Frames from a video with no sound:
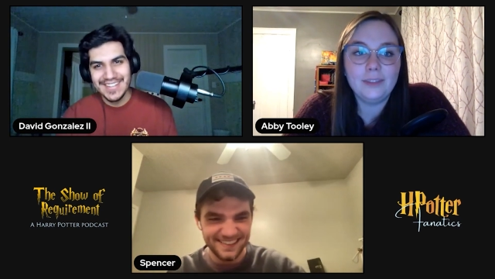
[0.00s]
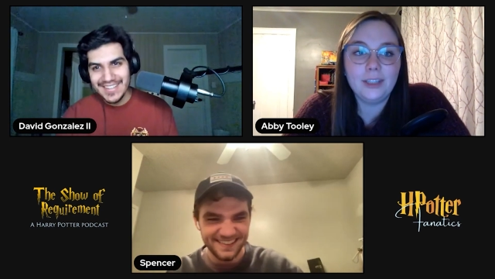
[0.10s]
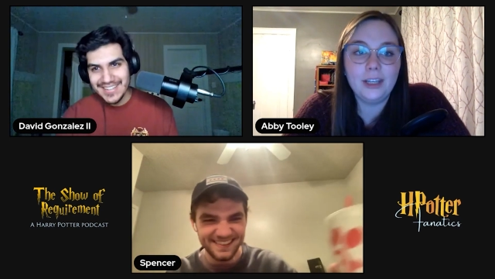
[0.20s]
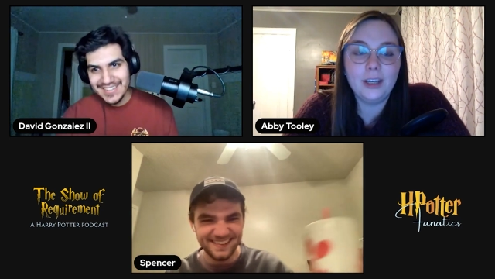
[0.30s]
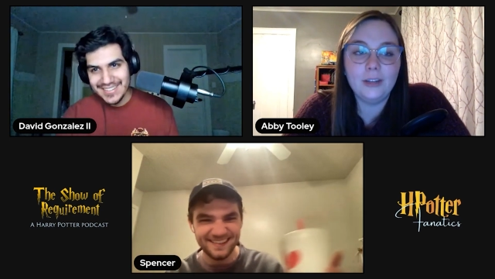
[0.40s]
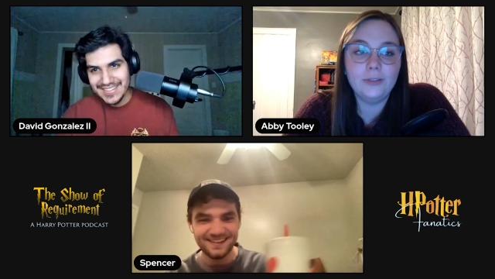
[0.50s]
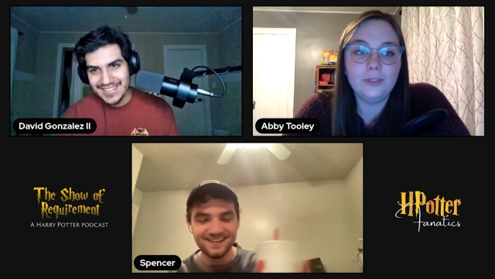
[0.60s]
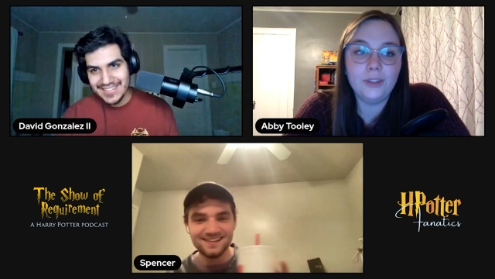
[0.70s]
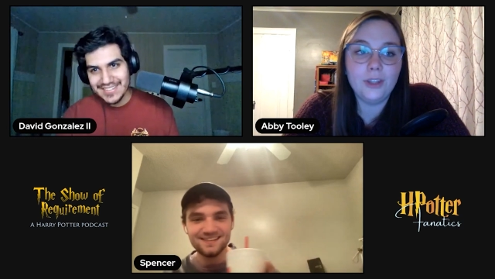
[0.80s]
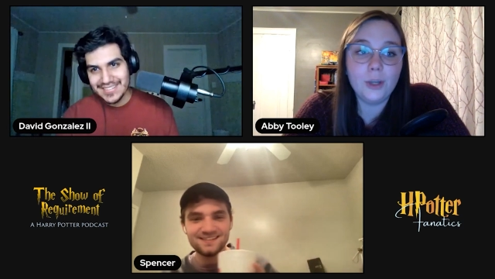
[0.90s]
Speaker 1: know,
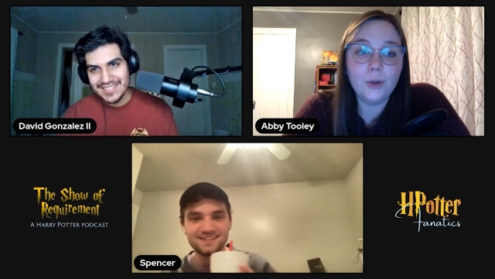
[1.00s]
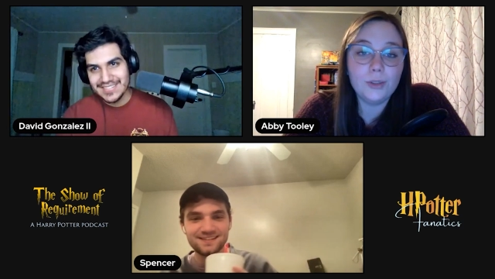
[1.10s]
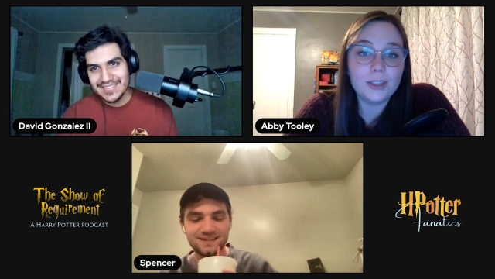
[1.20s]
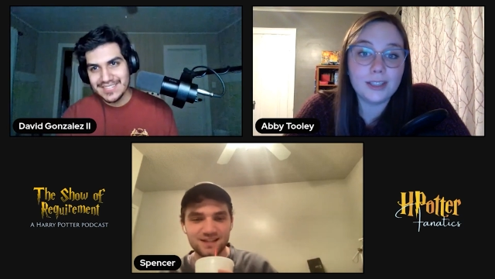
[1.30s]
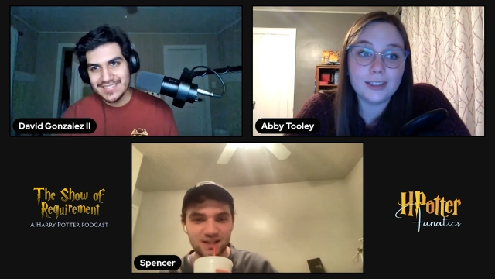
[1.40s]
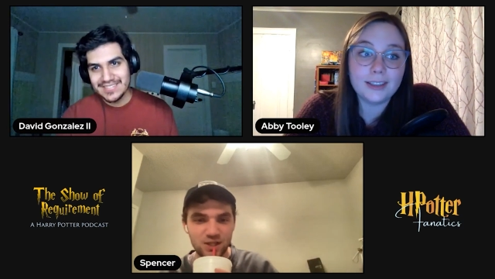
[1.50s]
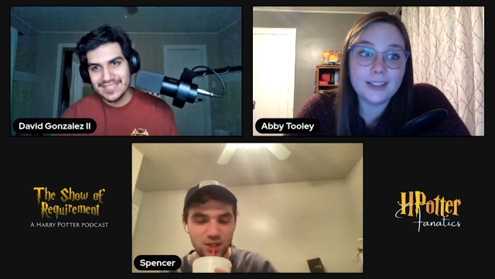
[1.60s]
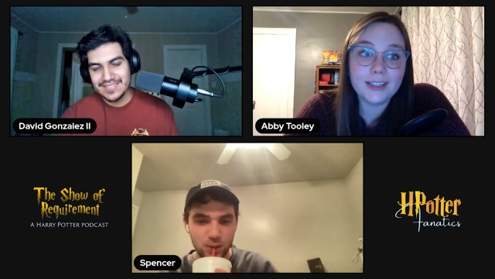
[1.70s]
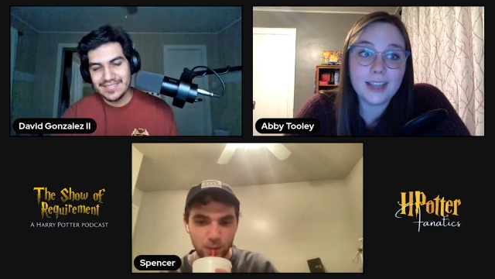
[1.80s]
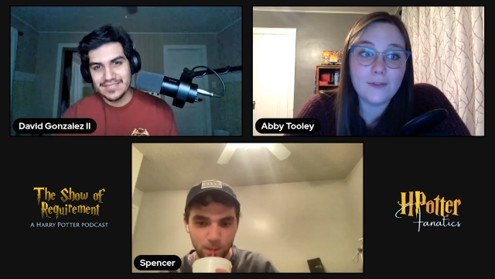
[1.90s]
Newt
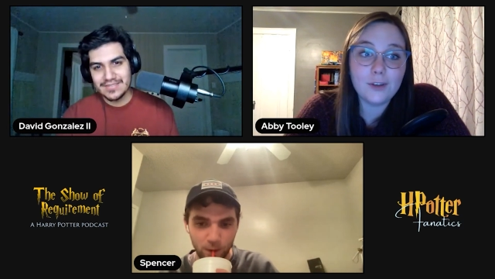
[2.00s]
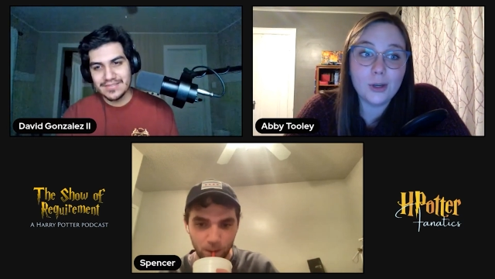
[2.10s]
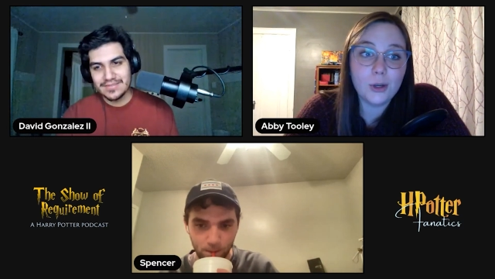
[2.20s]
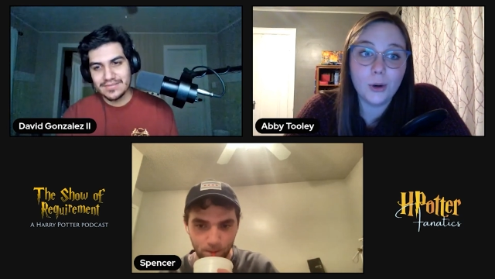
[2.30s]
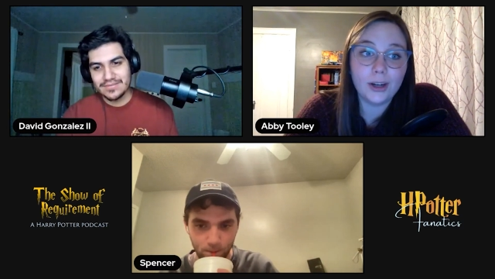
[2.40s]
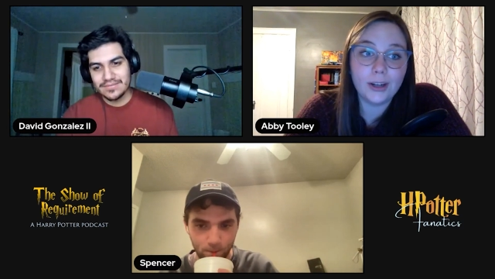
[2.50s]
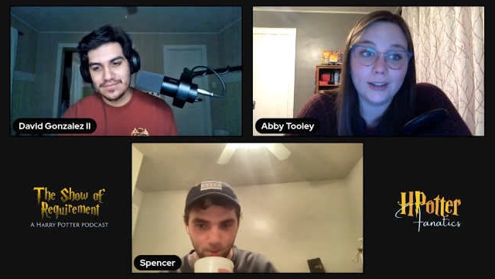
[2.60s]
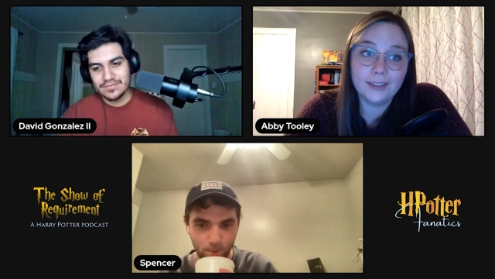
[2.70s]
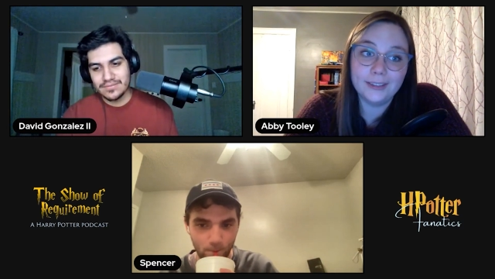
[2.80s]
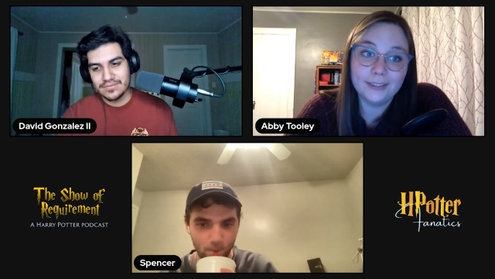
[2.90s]
saved New York
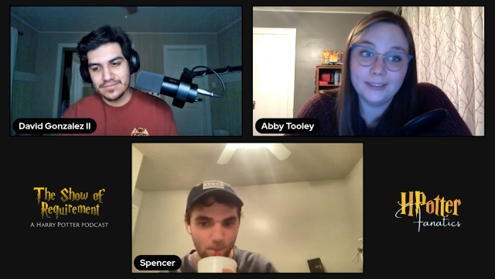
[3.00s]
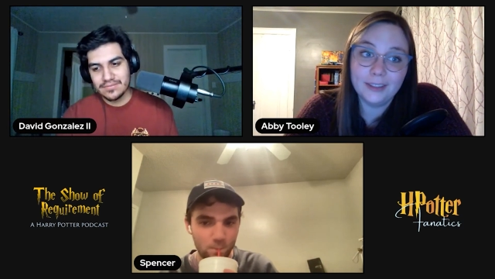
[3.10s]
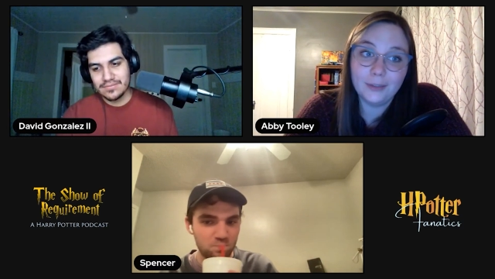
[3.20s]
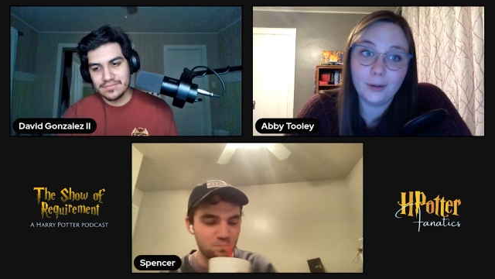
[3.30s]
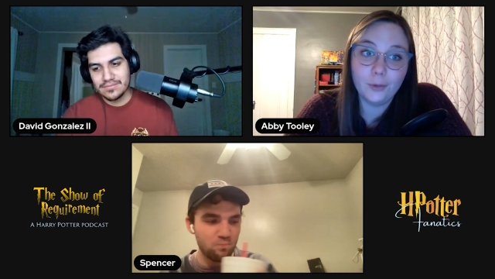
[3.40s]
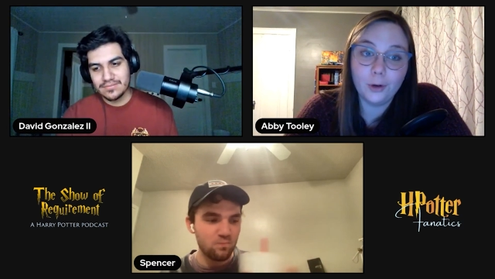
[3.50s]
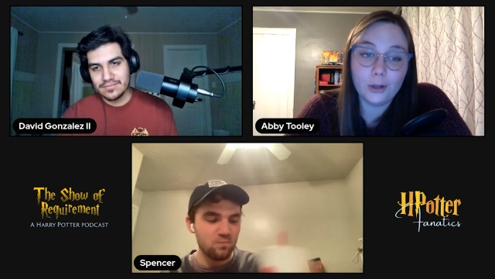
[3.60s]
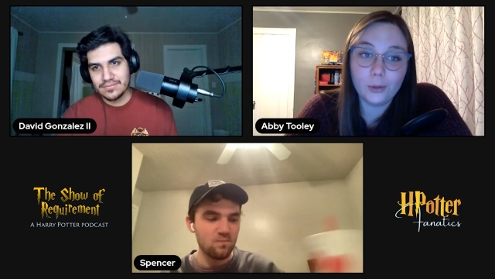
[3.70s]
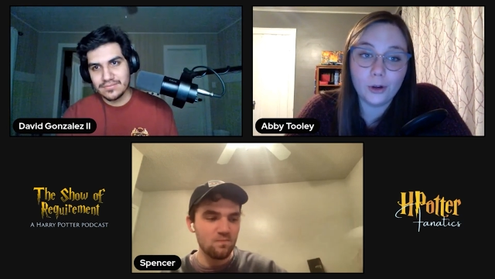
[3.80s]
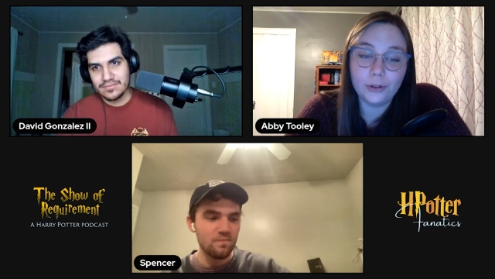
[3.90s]
from
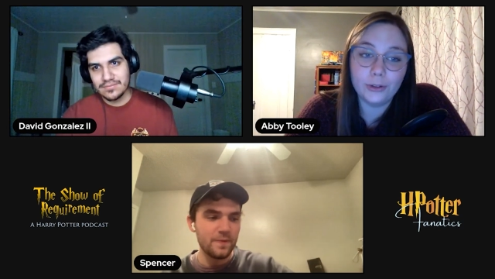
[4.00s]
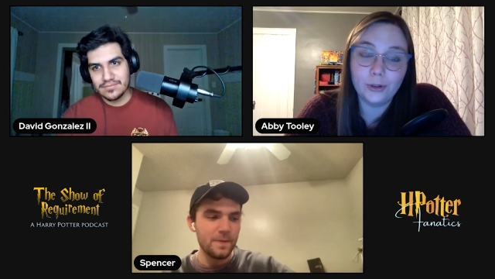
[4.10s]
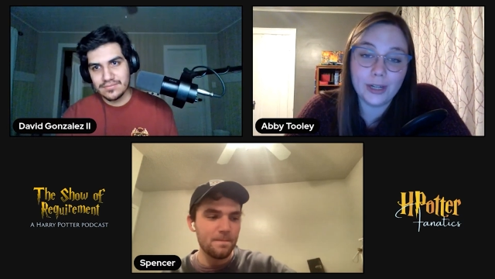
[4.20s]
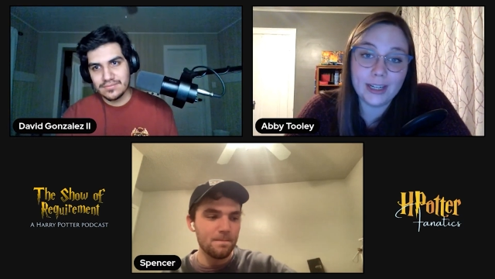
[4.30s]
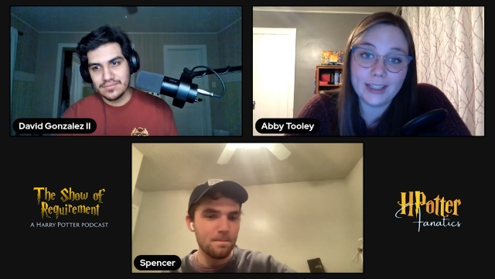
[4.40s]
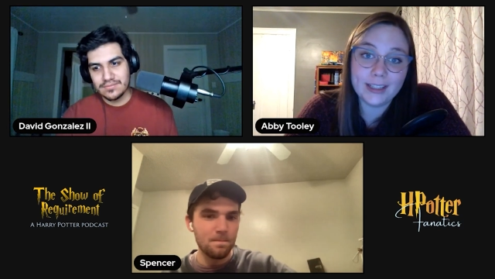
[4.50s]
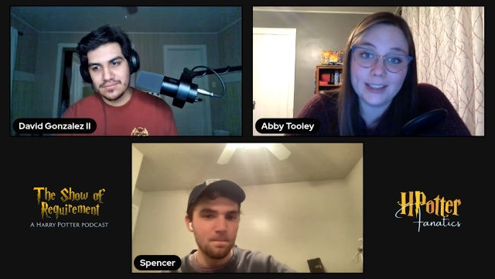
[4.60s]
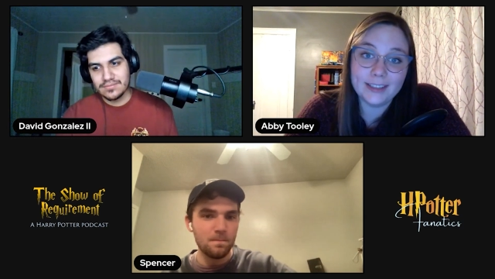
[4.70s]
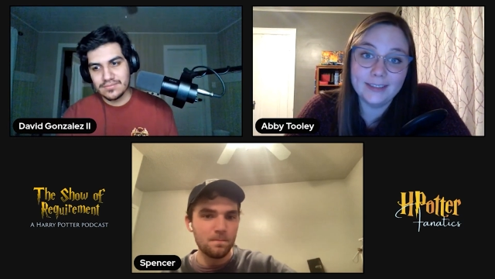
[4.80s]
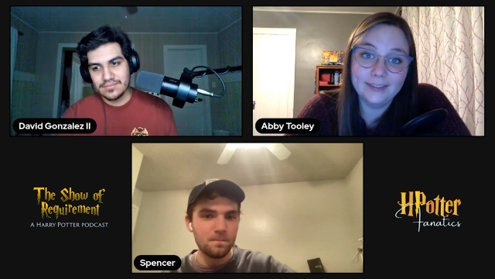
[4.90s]
Grindelwald and
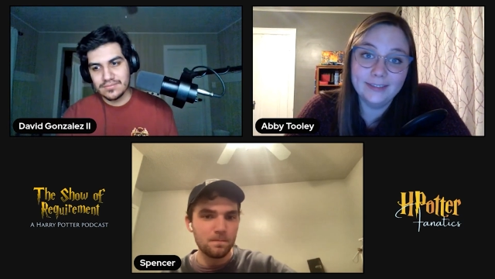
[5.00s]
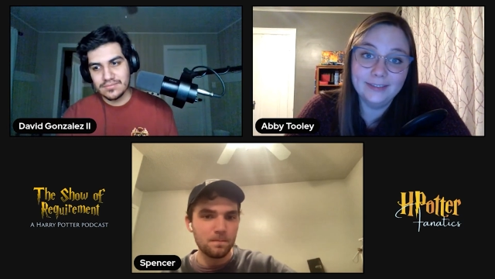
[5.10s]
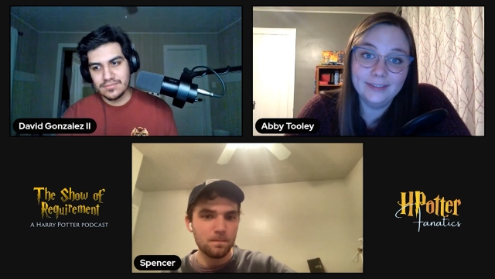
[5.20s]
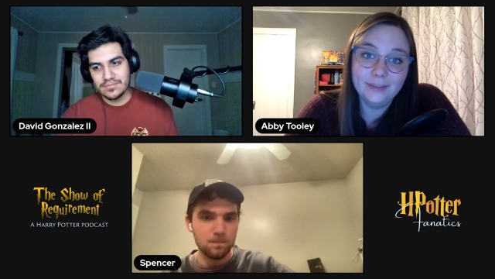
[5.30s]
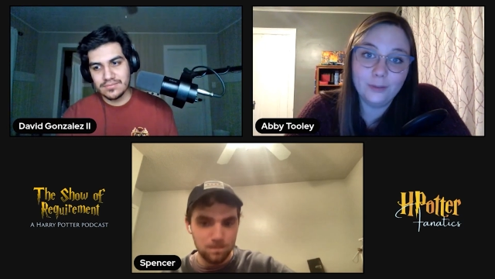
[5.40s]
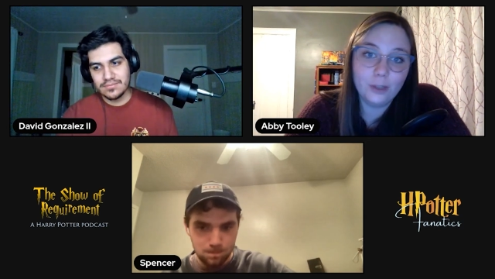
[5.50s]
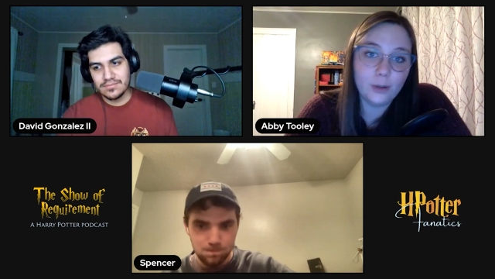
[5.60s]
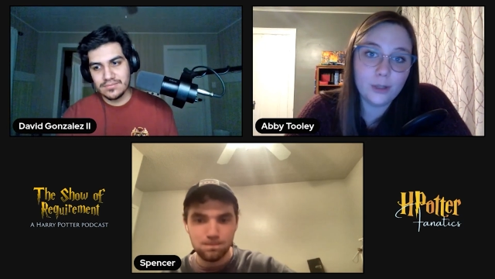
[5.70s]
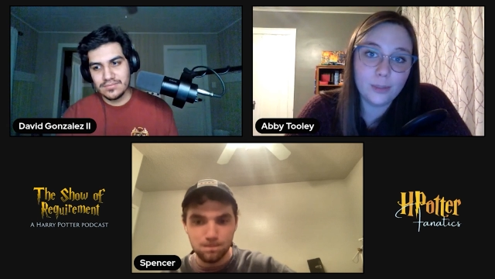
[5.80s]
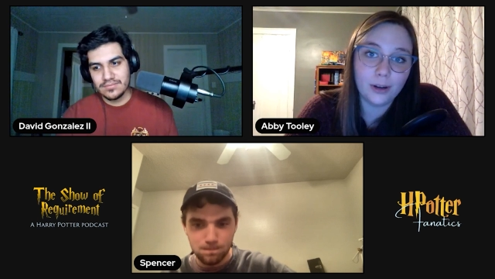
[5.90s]
Credence mm. for the mm.
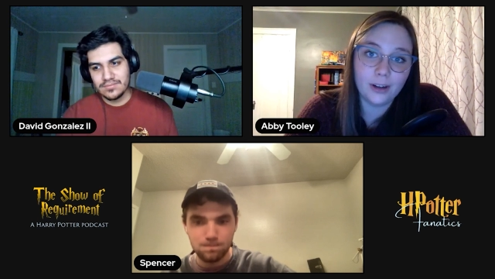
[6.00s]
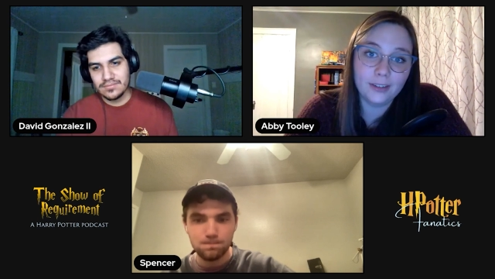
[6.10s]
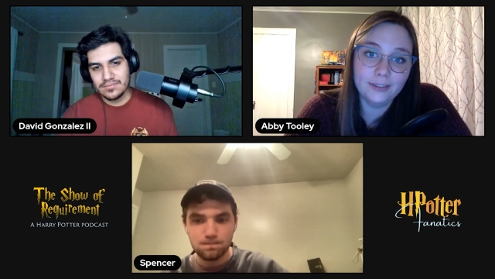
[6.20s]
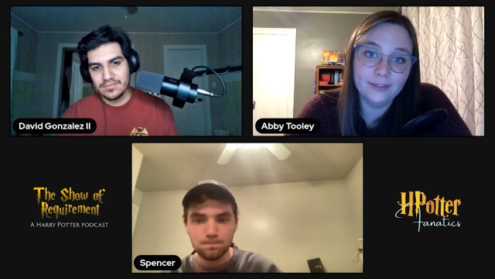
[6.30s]
most part.